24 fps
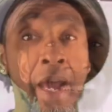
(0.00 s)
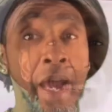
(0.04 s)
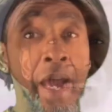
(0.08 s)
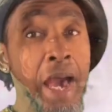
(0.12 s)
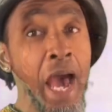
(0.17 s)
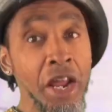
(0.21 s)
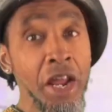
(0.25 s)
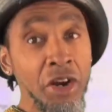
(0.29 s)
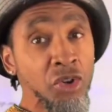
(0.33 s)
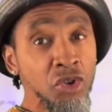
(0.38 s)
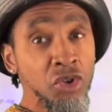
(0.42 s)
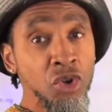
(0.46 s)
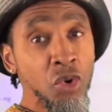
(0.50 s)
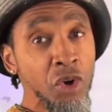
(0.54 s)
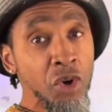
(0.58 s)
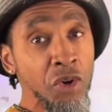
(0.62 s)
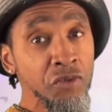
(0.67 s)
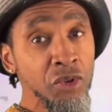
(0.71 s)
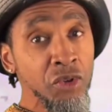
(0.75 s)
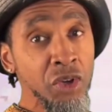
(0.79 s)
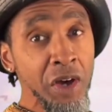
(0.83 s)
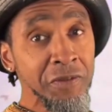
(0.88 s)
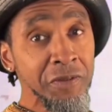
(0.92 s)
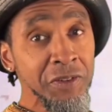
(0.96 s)
I don't know
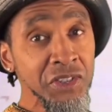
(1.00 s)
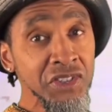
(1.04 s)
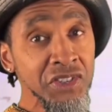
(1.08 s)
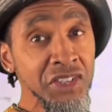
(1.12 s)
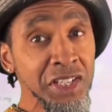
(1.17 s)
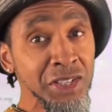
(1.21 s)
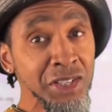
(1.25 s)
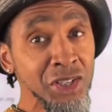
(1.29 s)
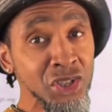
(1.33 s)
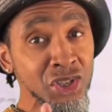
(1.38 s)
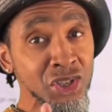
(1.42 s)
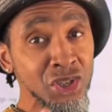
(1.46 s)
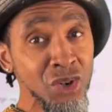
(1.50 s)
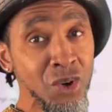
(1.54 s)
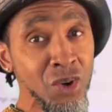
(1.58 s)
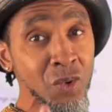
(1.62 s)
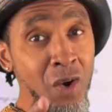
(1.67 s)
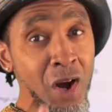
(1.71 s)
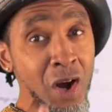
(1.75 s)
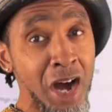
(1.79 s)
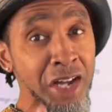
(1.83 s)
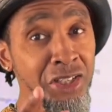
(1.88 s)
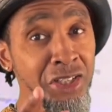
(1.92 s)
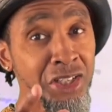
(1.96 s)
if you ever seen the Sir
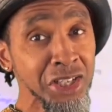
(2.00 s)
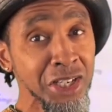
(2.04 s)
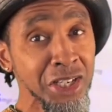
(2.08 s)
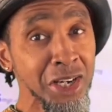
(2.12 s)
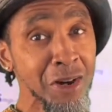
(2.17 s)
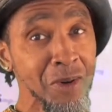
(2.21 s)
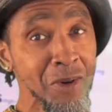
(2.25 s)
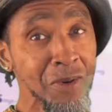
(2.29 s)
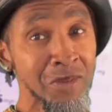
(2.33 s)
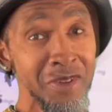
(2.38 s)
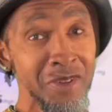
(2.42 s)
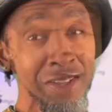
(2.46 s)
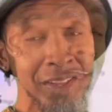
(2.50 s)
Rod show.